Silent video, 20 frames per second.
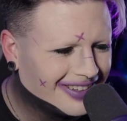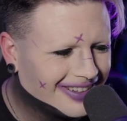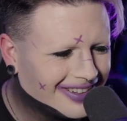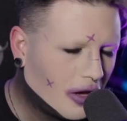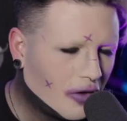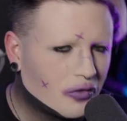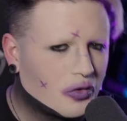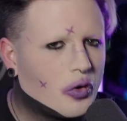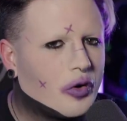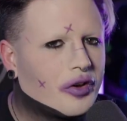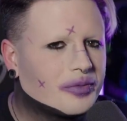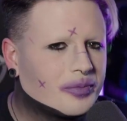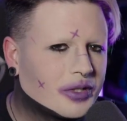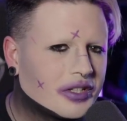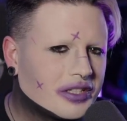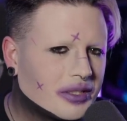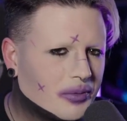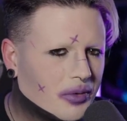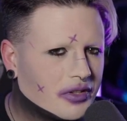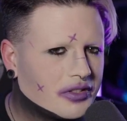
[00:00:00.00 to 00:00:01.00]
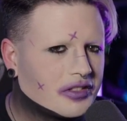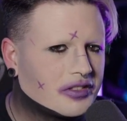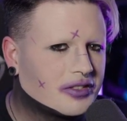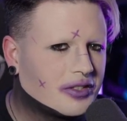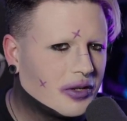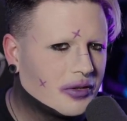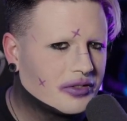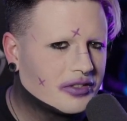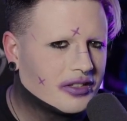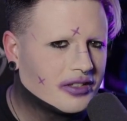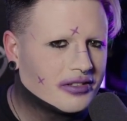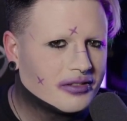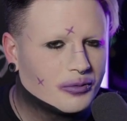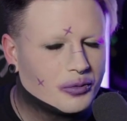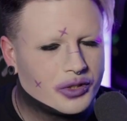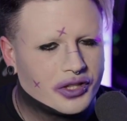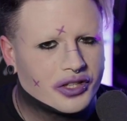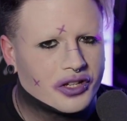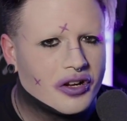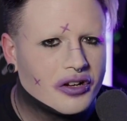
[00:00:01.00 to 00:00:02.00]
Of course, because I'm not disclosing
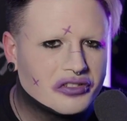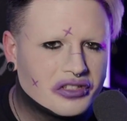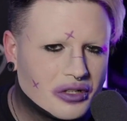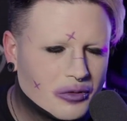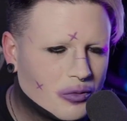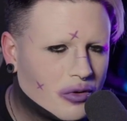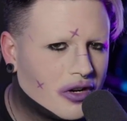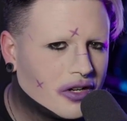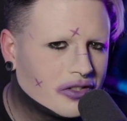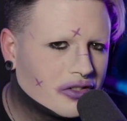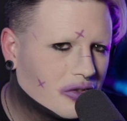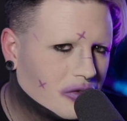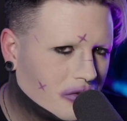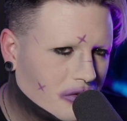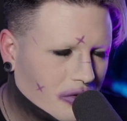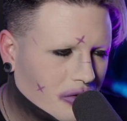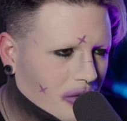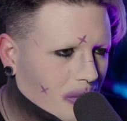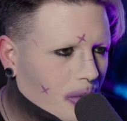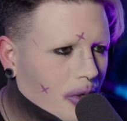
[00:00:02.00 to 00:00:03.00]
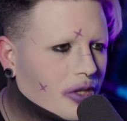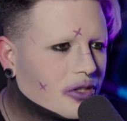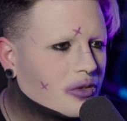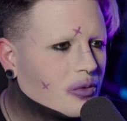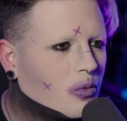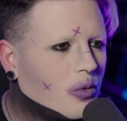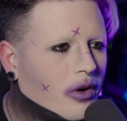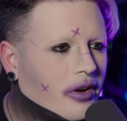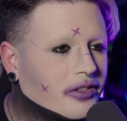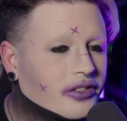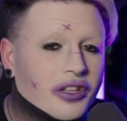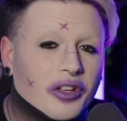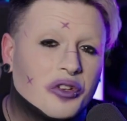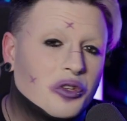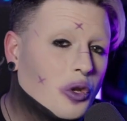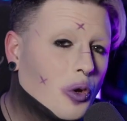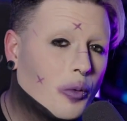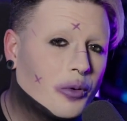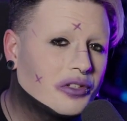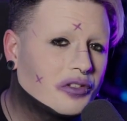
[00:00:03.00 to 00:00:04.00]
what the content was or who the person was,
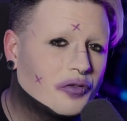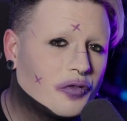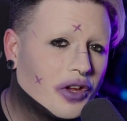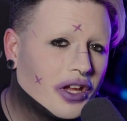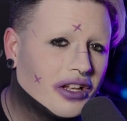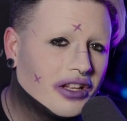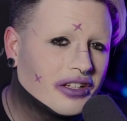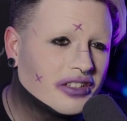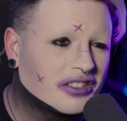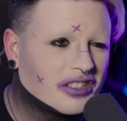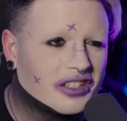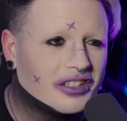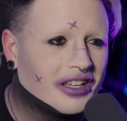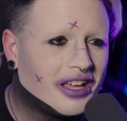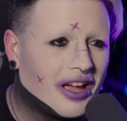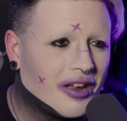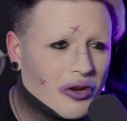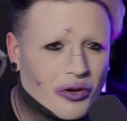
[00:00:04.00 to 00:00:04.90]
no one's feelings can get